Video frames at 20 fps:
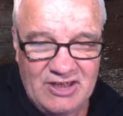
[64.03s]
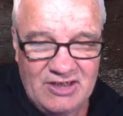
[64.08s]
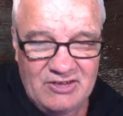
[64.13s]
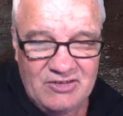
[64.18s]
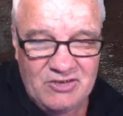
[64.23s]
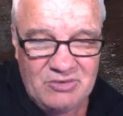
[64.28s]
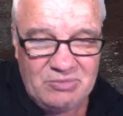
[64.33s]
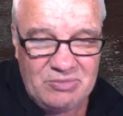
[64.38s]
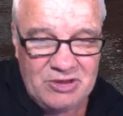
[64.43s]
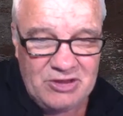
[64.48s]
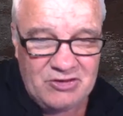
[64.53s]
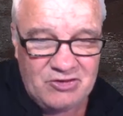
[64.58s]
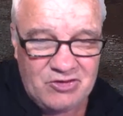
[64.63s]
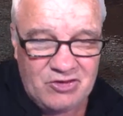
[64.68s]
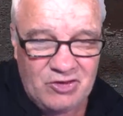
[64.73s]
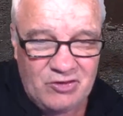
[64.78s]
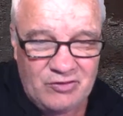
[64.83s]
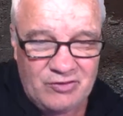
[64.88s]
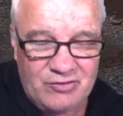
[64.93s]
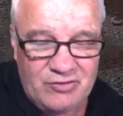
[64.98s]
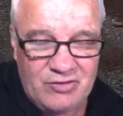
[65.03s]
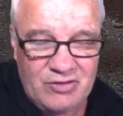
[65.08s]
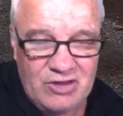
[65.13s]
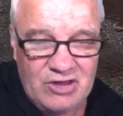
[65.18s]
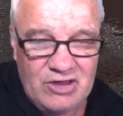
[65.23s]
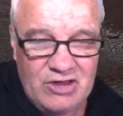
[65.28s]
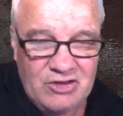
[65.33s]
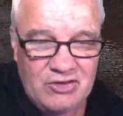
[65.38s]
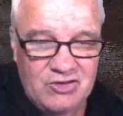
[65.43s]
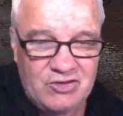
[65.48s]
the bits of
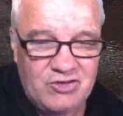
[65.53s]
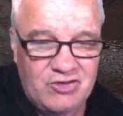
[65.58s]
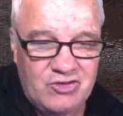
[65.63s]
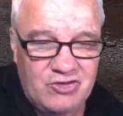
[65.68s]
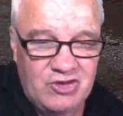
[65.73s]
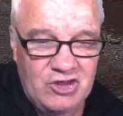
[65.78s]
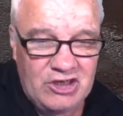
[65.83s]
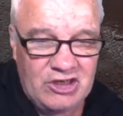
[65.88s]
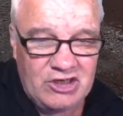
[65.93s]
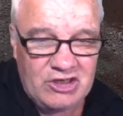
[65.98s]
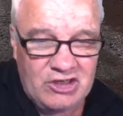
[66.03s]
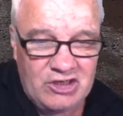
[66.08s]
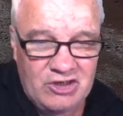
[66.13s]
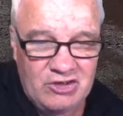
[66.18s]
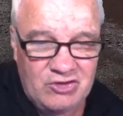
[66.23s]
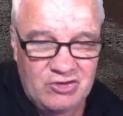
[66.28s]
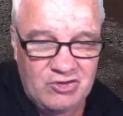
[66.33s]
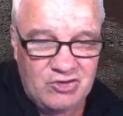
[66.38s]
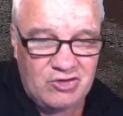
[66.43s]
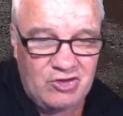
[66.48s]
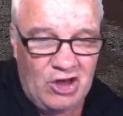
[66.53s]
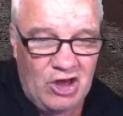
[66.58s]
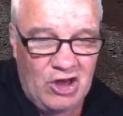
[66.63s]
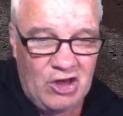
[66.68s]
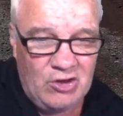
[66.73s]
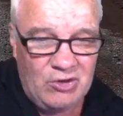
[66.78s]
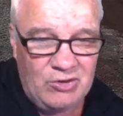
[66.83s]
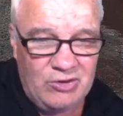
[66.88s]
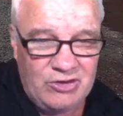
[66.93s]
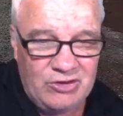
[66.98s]
stick and
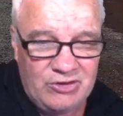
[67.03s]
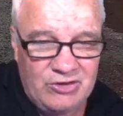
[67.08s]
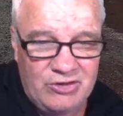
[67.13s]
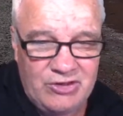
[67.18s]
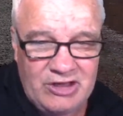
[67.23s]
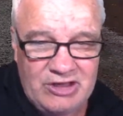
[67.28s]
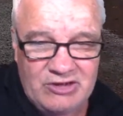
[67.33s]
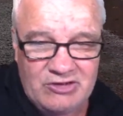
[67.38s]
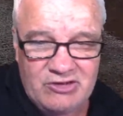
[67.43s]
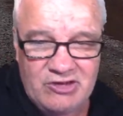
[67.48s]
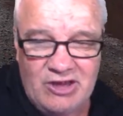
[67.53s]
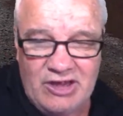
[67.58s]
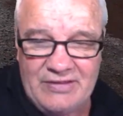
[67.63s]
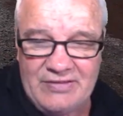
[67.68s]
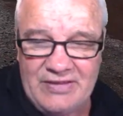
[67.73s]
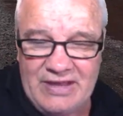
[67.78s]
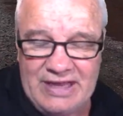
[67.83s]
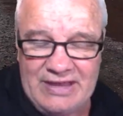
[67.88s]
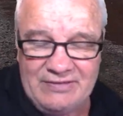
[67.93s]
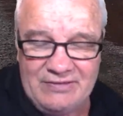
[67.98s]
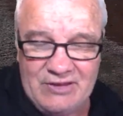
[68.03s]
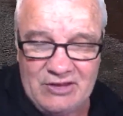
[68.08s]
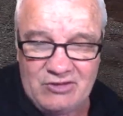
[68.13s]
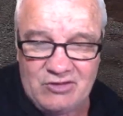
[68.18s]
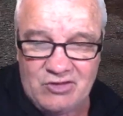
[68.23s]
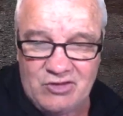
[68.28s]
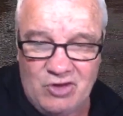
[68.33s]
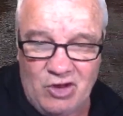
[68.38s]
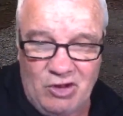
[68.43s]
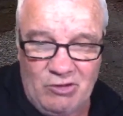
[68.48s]
stone and things like that
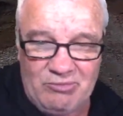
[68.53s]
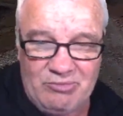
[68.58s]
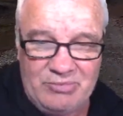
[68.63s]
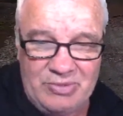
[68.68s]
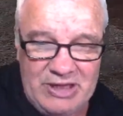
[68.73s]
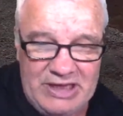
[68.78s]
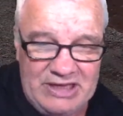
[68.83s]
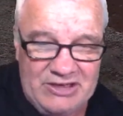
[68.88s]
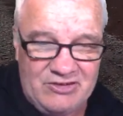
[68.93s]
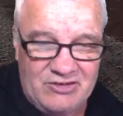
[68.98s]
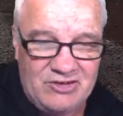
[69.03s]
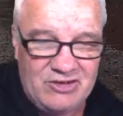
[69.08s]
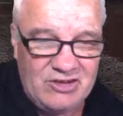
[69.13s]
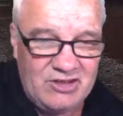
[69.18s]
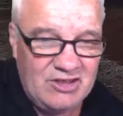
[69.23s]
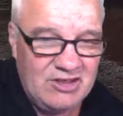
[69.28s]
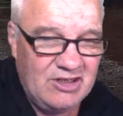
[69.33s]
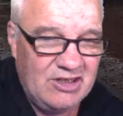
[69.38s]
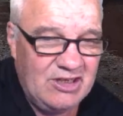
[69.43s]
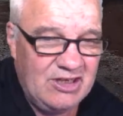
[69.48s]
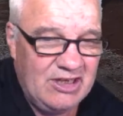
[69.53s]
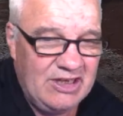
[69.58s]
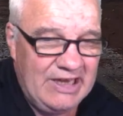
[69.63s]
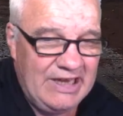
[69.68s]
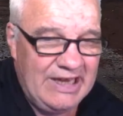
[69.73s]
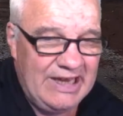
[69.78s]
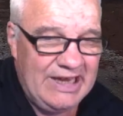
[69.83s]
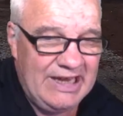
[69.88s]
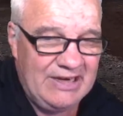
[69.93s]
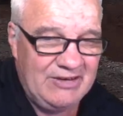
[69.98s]
that's not peat,
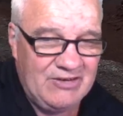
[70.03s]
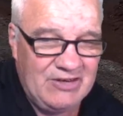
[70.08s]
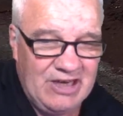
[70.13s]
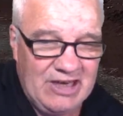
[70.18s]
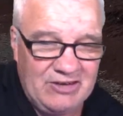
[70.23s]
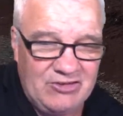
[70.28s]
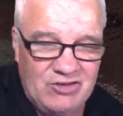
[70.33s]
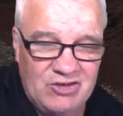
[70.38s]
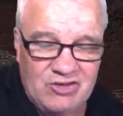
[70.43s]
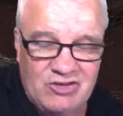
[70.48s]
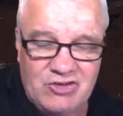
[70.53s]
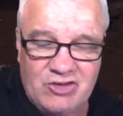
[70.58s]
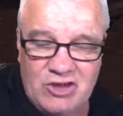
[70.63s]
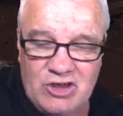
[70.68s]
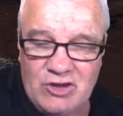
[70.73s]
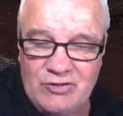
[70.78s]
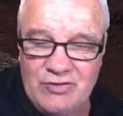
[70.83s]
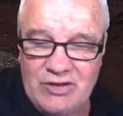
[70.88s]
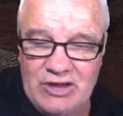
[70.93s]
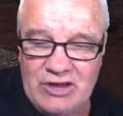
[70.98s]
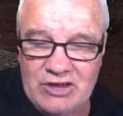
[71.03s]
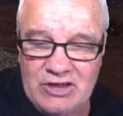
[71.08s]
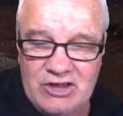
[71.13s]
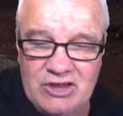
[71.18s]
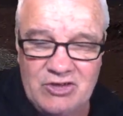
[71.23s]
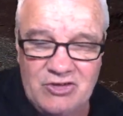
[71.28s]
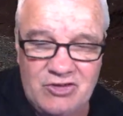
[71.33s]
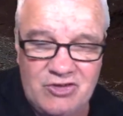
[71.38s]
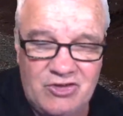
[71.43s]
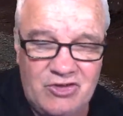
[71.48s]
and just to give a
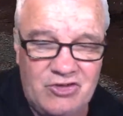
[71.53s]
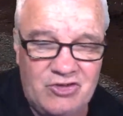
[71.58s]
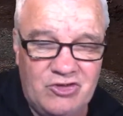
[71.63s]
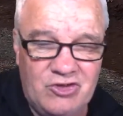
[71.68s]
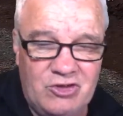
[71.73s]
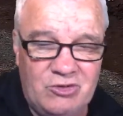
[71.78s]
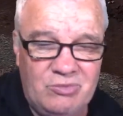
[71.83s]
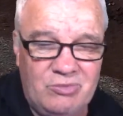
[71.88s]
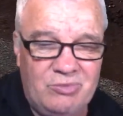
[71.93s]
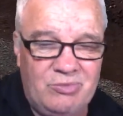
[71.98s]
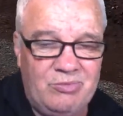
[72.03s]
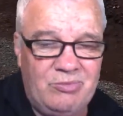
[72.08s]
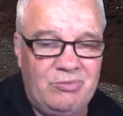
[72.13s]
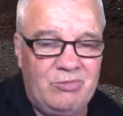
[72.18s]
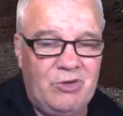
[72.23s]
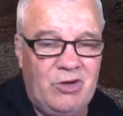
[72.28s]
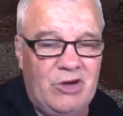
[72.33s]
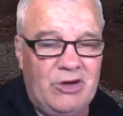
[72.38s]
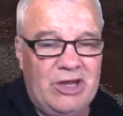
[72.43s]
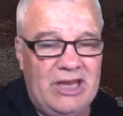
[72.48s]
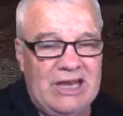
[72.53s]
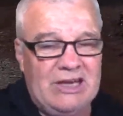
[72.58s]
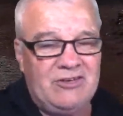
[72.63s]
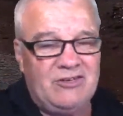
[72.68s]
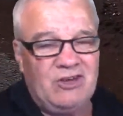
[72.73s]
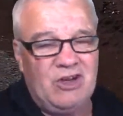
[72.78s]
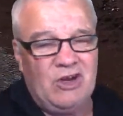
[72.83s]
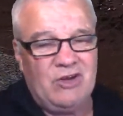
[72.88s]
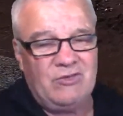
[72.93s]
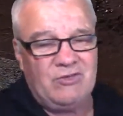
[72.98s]
consistent product
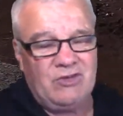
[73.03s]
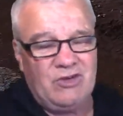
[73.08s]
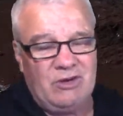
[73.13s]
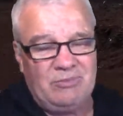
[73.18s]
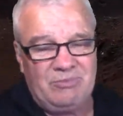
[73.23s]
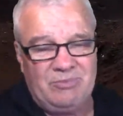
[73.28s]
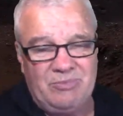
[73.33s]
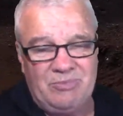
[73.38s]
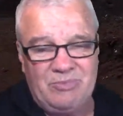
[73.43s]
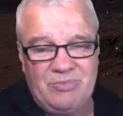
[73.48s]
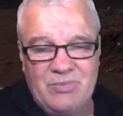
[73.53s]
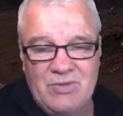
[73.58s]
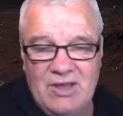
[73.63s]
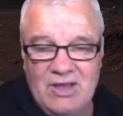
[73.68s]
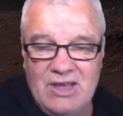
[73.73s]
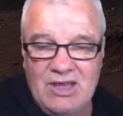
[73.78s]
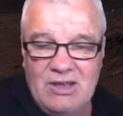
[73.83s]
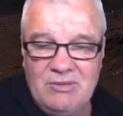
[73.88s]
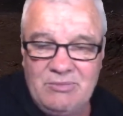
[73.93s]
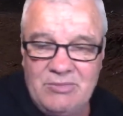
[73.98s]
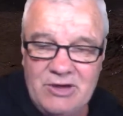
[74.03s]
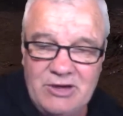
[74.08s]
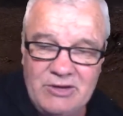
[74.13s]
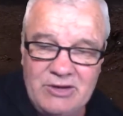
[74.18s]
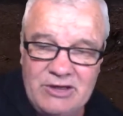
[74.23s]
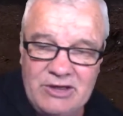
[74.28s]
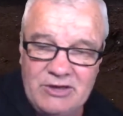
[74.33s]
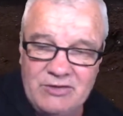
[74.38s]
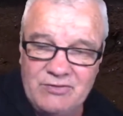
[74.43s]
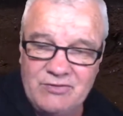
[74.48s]
over a
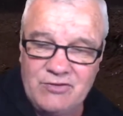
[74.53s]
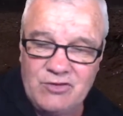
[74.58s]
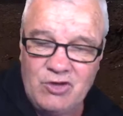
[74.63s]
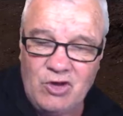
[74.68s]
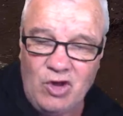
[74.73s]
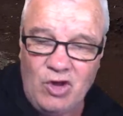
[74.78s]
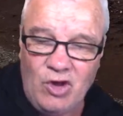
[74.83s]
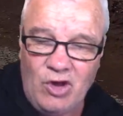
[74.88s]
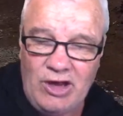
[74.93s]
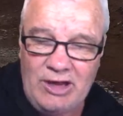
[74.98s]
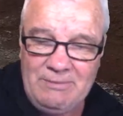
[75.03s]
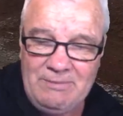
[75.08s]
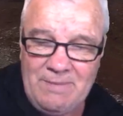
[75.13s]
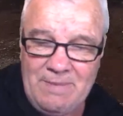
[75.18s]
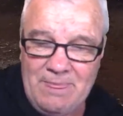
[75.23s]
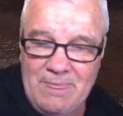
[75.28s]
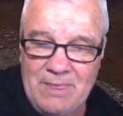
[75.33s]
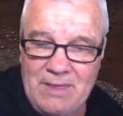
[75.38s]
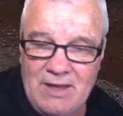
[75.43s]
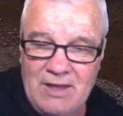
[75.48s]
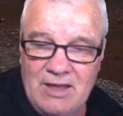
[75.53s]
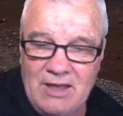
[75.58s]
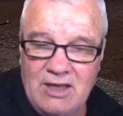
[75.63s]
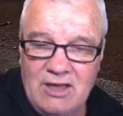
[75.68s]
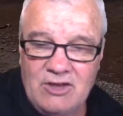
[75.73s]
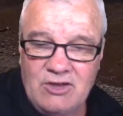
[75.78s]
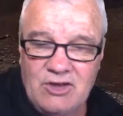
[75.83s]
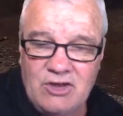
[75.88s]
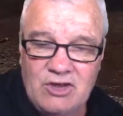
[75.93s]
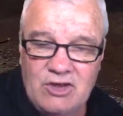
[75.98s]
period of time.
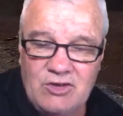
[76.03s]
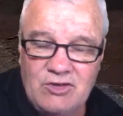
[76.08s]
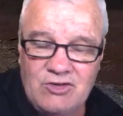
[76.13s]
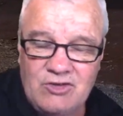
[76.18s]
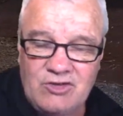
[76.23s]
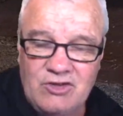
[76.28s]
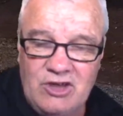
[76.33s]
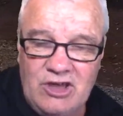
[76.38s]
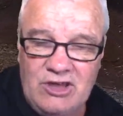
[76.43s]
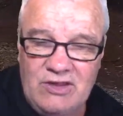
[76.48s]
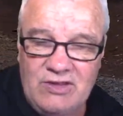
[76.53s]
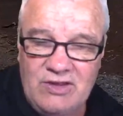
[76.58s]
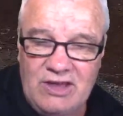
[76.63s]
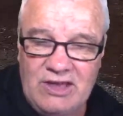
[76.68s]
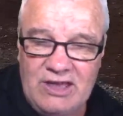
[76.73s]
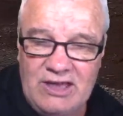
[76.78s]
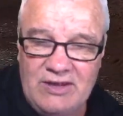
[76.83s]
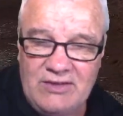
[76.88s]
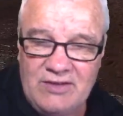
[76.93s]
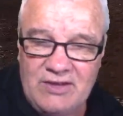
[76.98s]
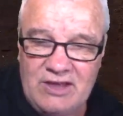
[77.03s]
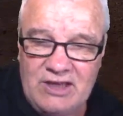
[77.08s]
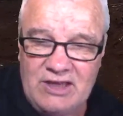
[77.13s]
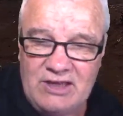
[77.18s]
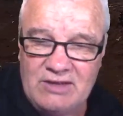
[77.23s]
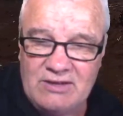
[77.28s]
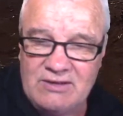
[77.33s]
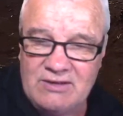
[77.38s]
You can see there the